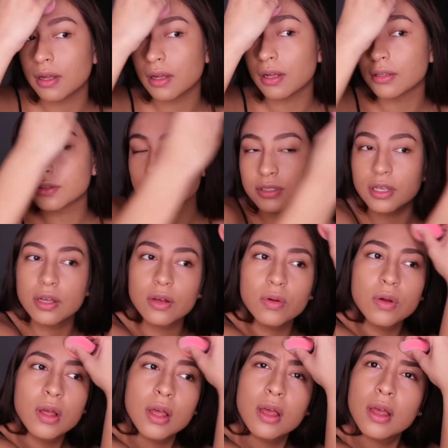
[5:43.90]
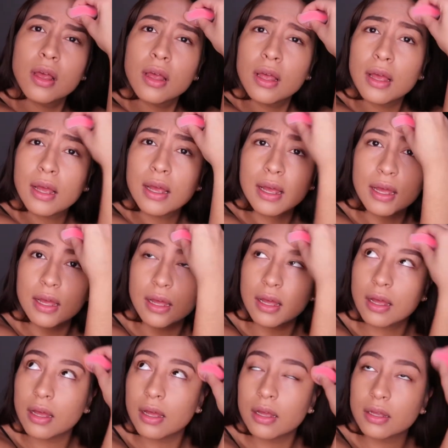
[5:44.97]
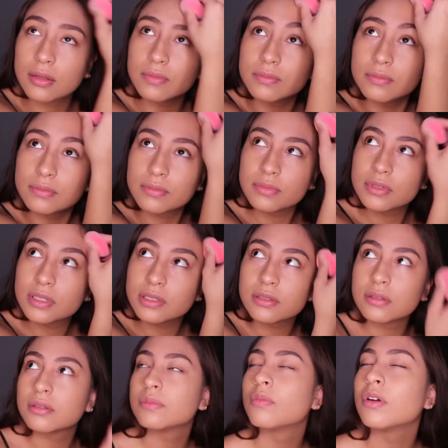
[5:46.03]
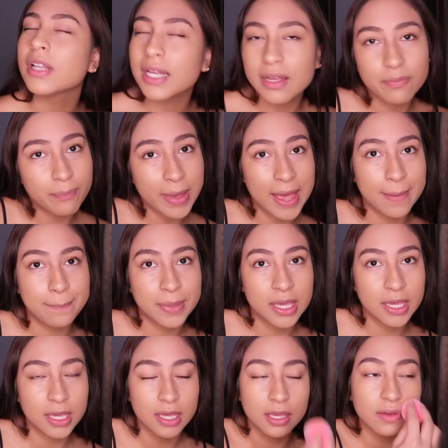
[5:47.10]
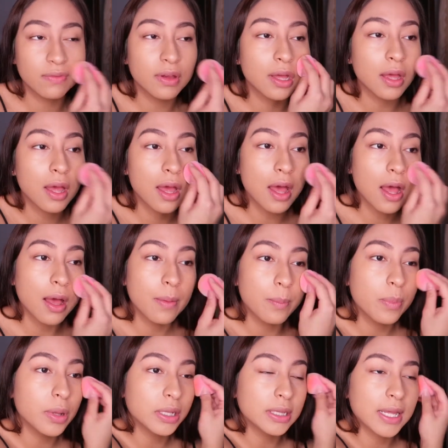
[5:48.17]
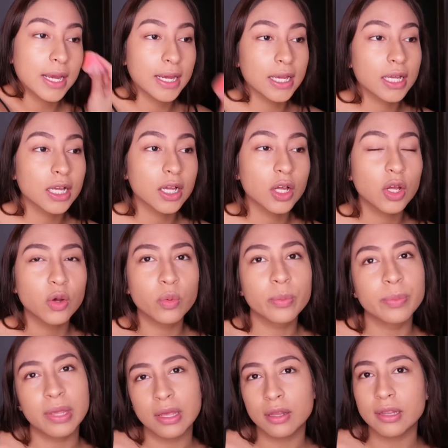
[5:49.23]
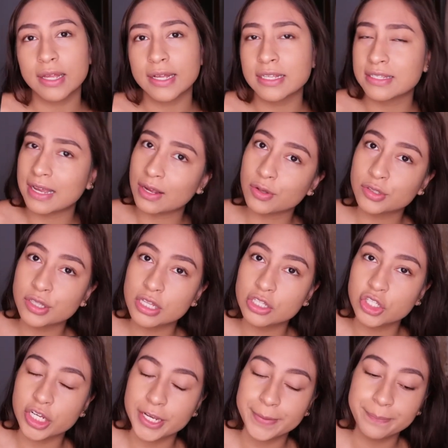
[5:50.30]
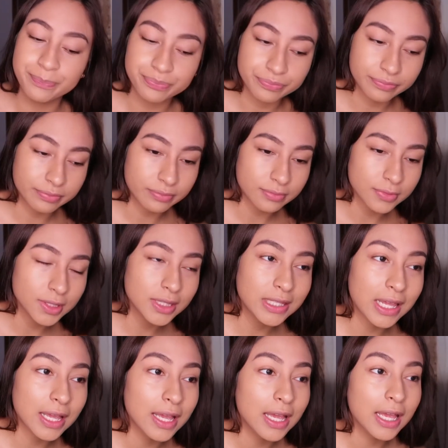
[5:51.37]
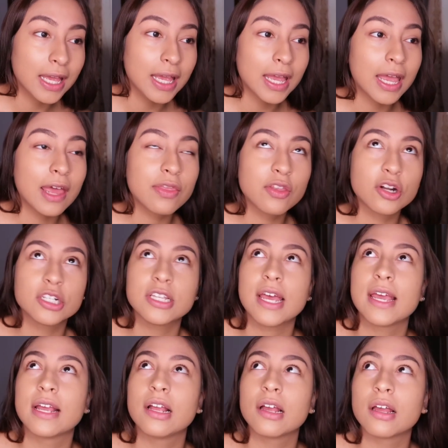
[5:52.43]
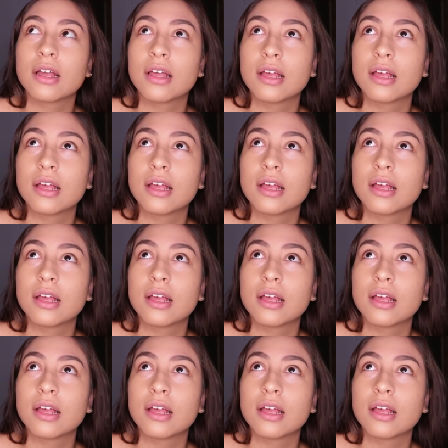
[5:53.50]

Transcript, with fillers: Also, um more like a pet peeve, but like when people, like, cause I go to the gym and there's like,